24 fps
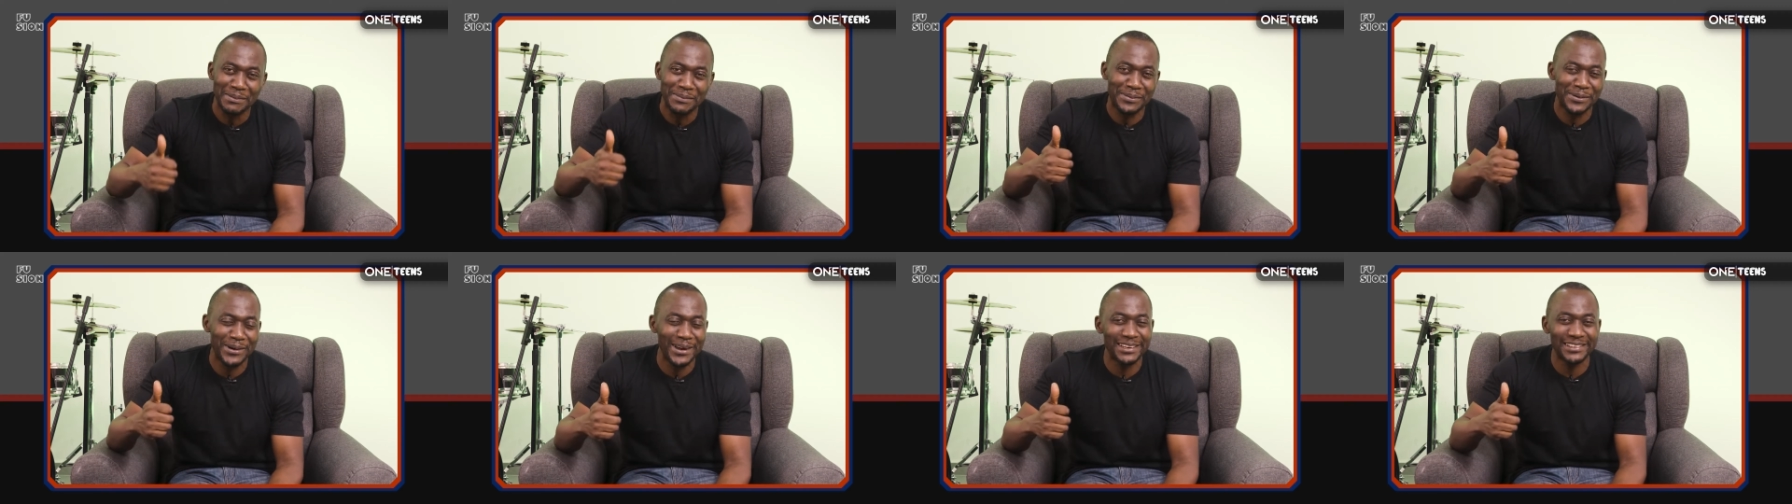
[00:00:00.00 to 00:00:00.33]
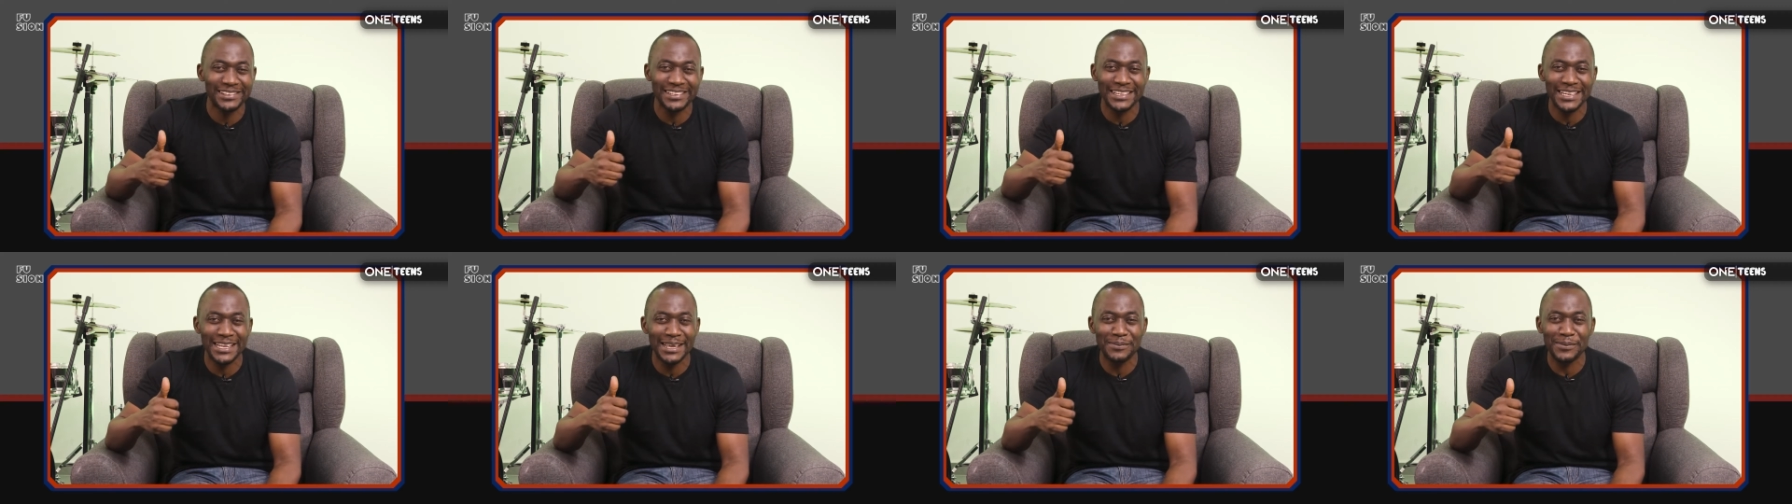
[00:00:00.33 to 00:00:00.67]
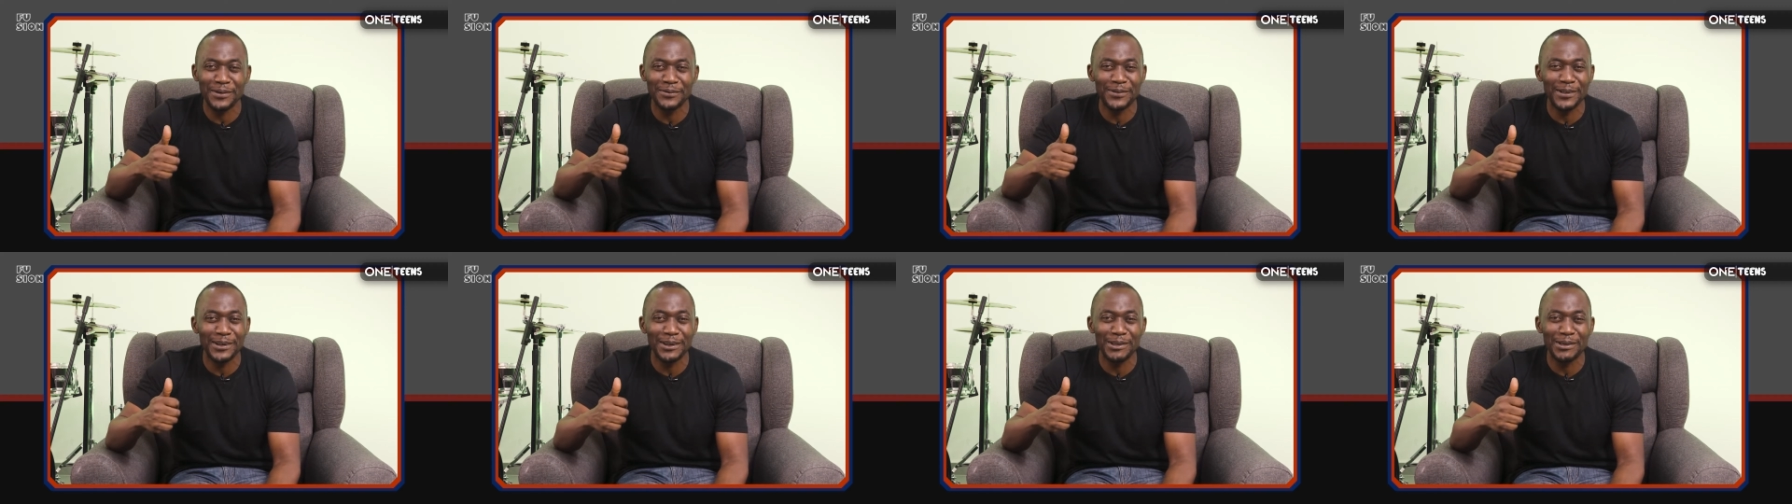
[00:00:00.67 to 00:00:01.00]
Praise the name
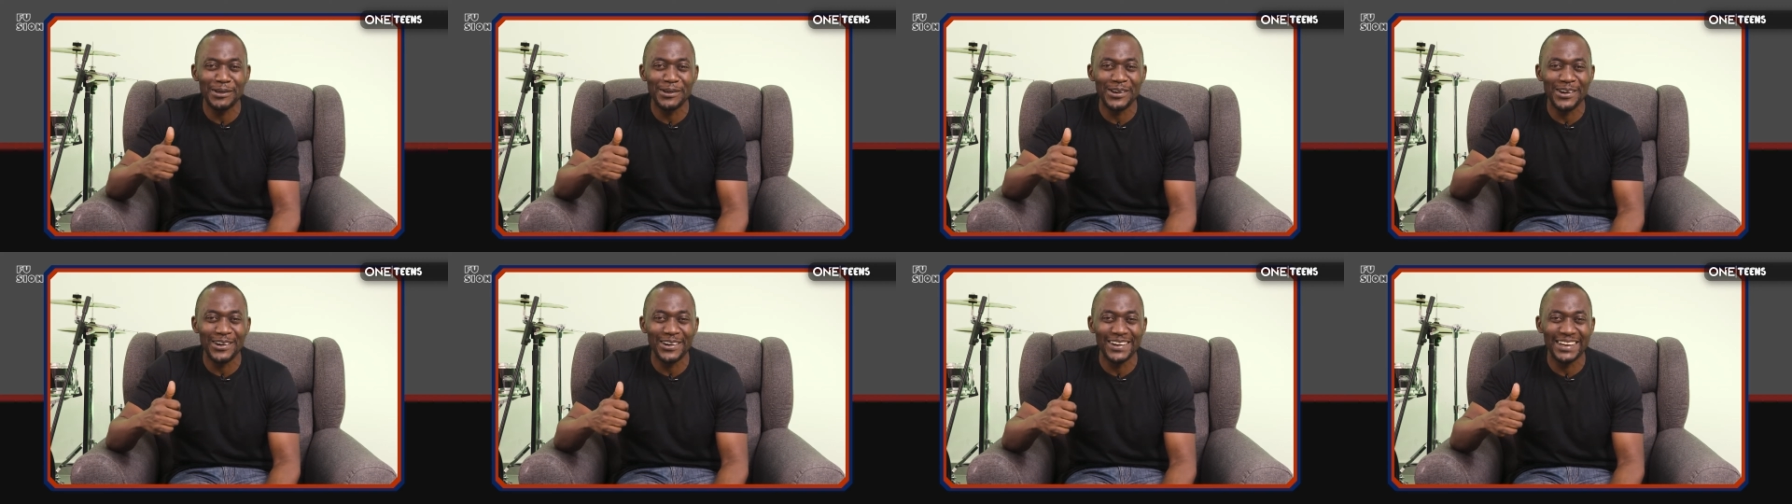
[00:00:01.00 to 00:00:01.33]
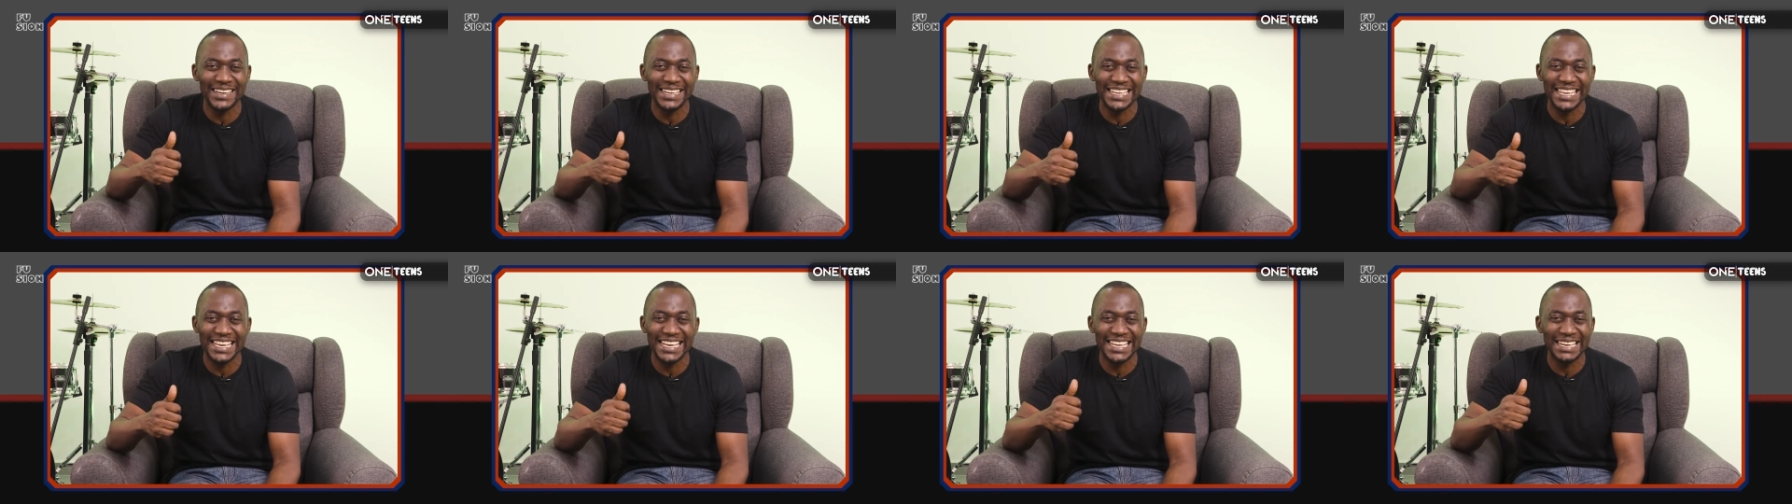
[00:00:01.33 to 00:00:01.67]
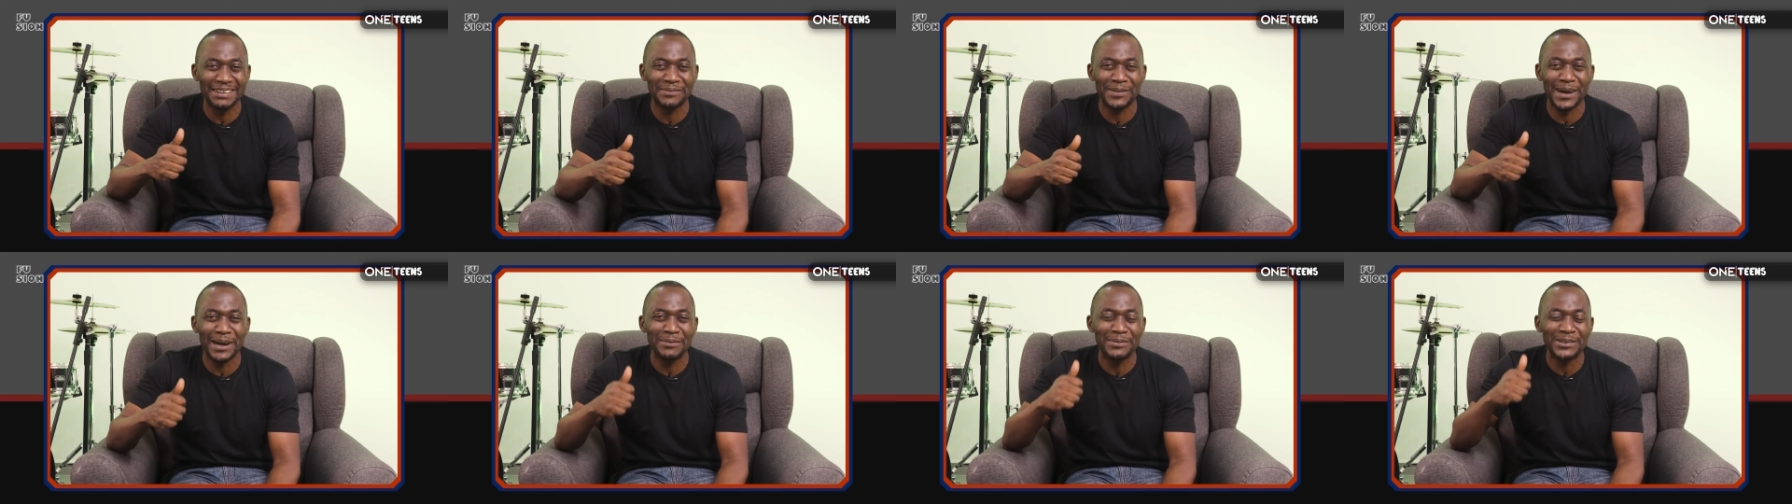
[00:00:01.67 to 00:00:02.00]
of the Lord. Yeah, the
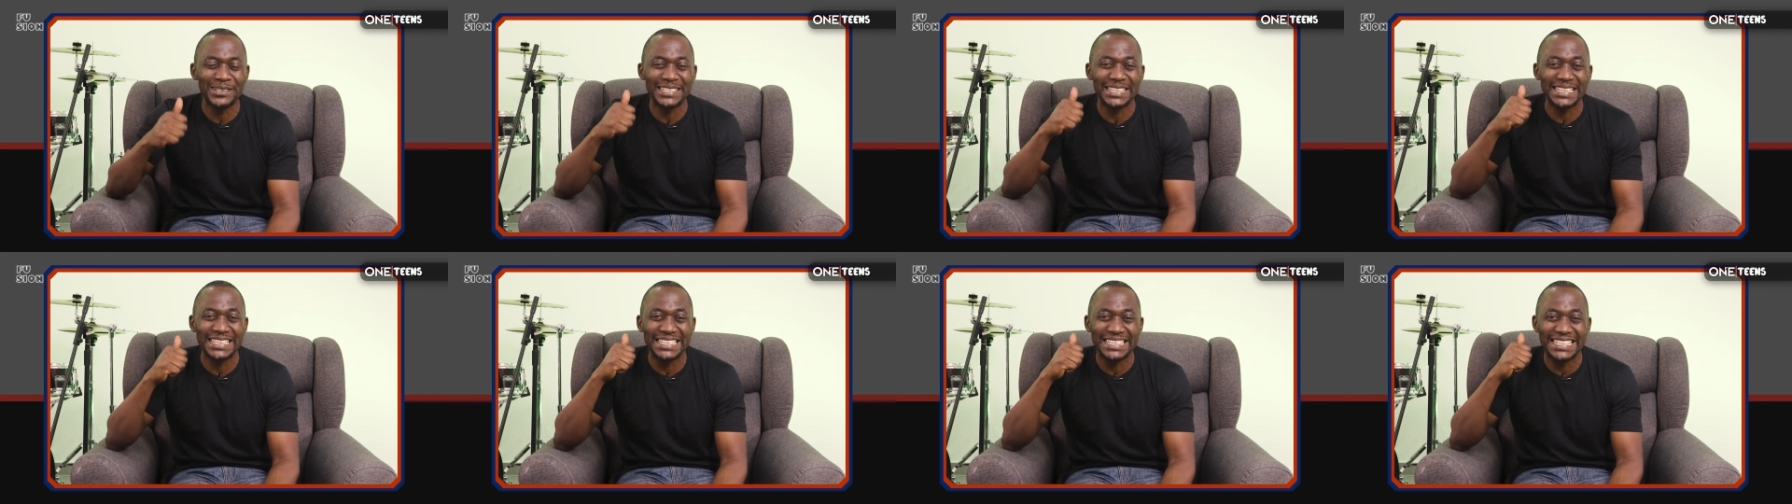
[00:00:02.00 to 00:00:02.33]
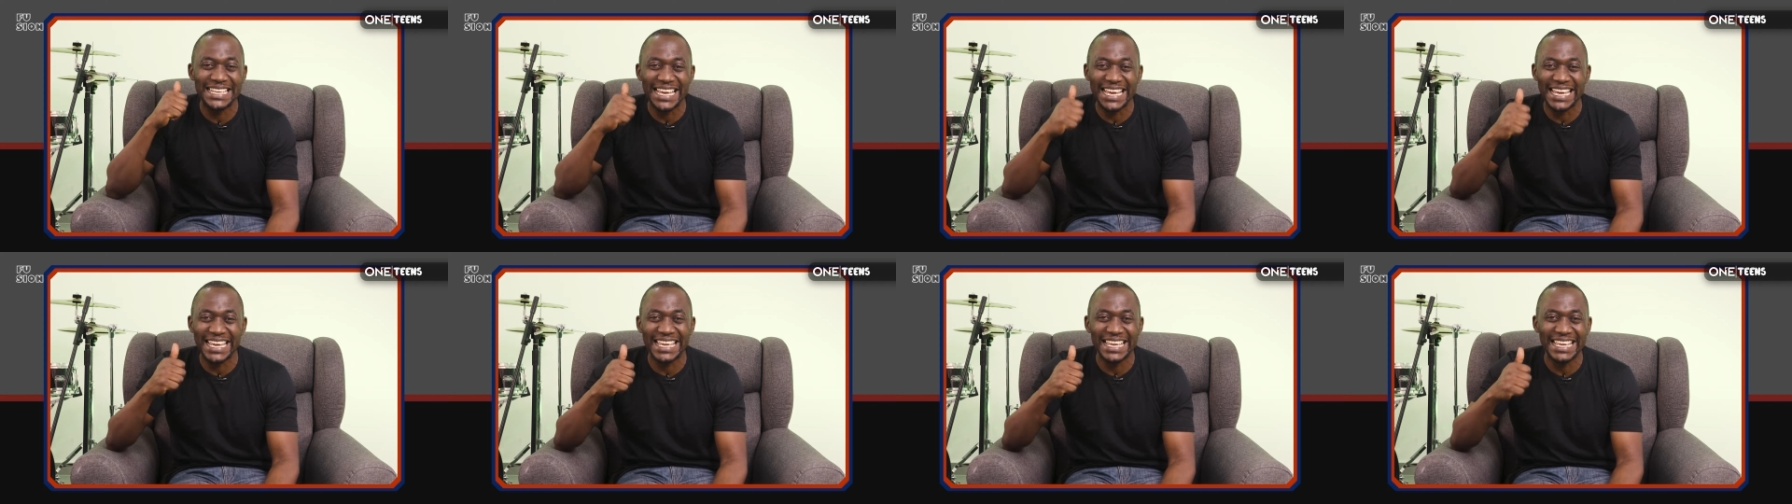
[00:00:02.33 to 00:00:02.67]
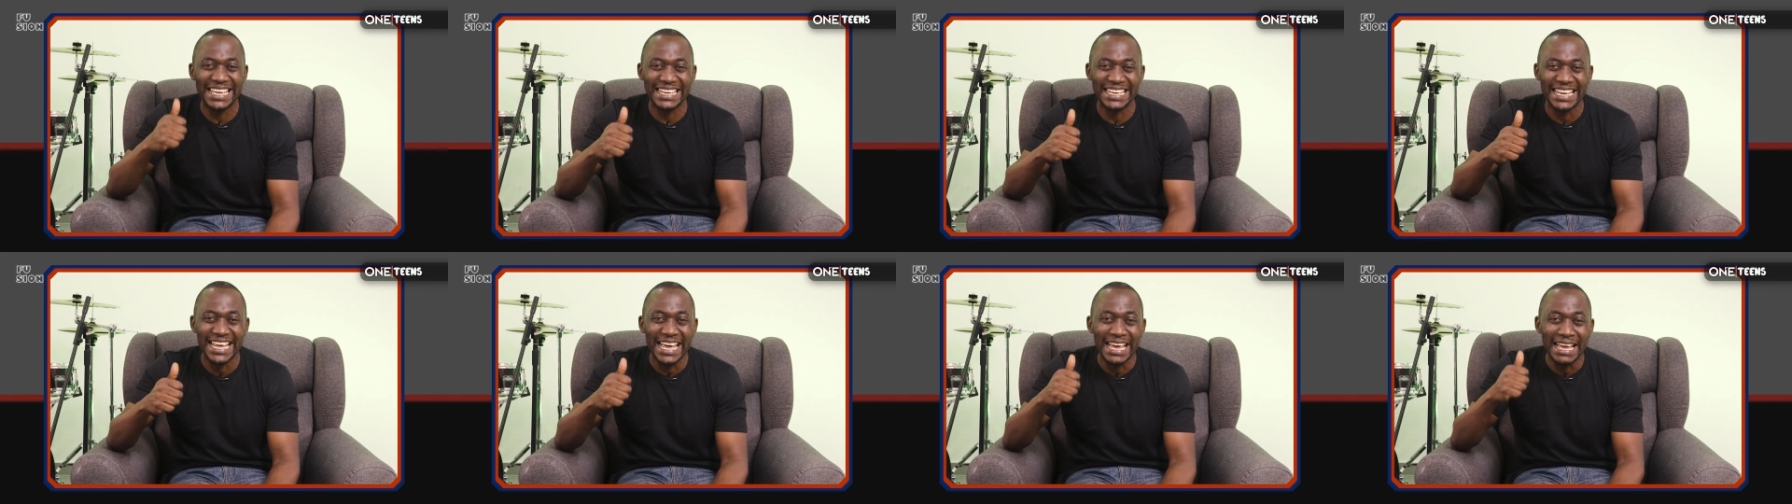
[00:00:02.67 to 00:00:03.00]
Bible says, take
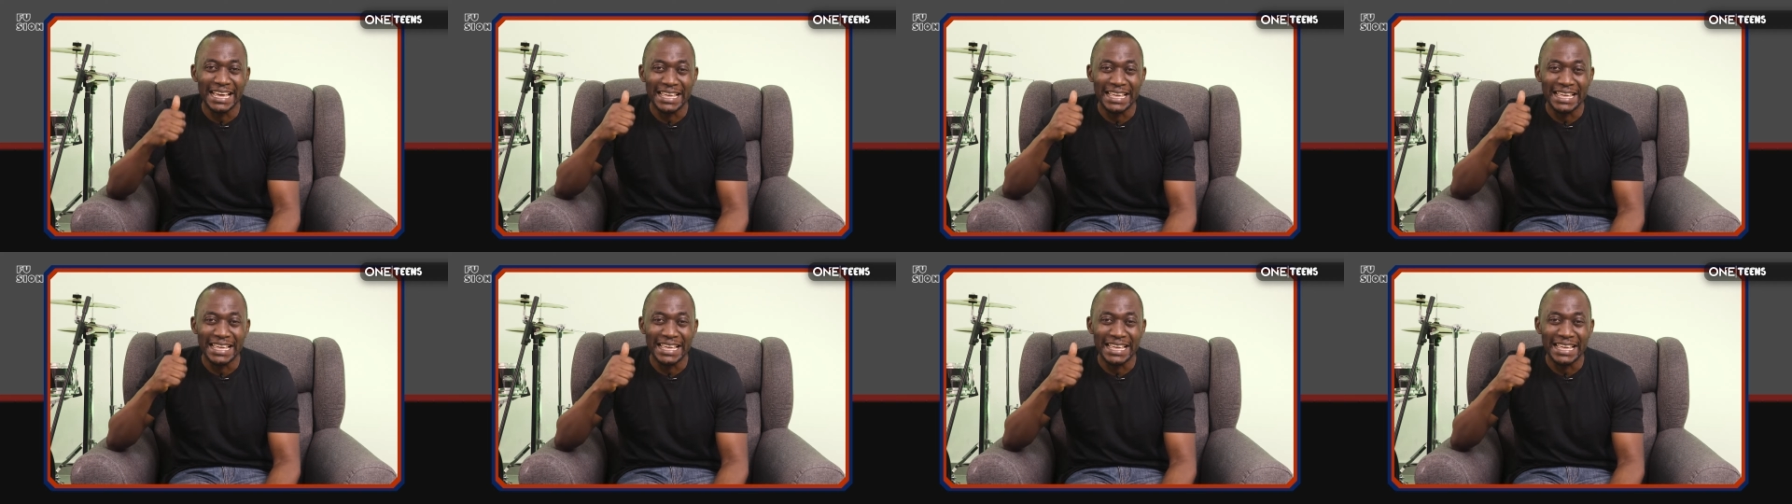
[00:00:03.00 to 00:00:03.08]
heed.